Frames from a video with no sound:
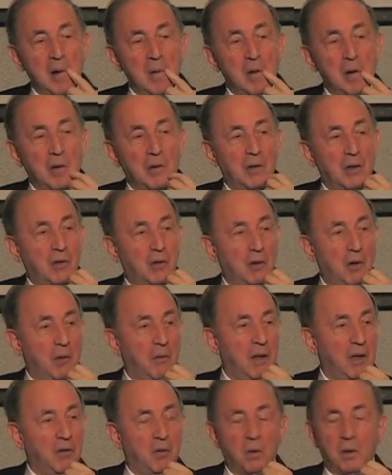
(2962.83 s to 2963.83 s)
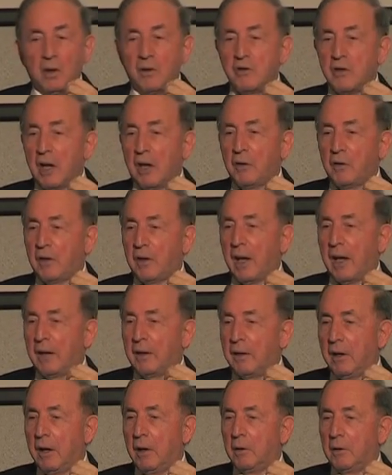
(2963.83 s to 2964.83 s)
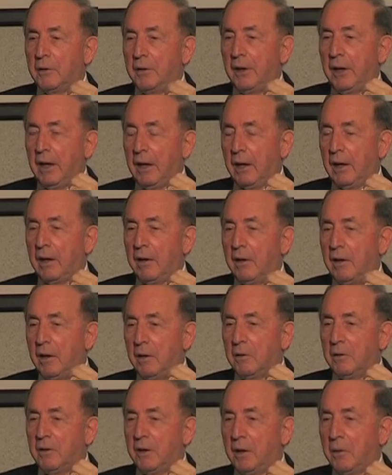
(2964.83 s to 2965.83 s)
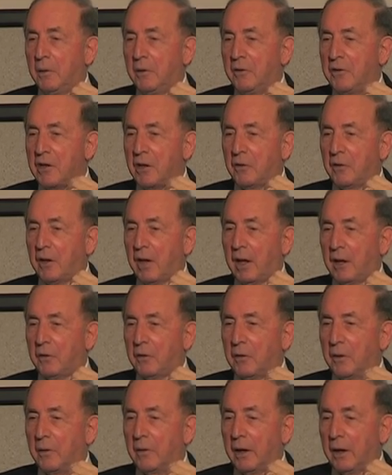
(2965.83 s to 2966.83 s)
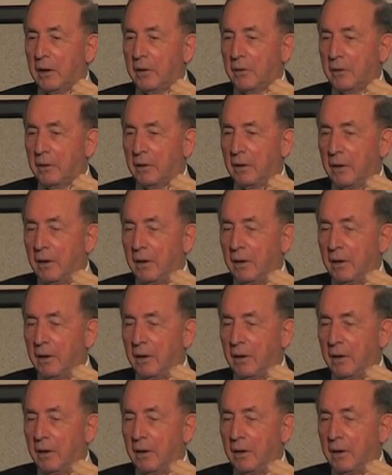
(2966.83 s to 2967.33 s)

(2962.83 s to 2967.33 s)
was the Soviets were just like DoD, and DoD was just like Soviets.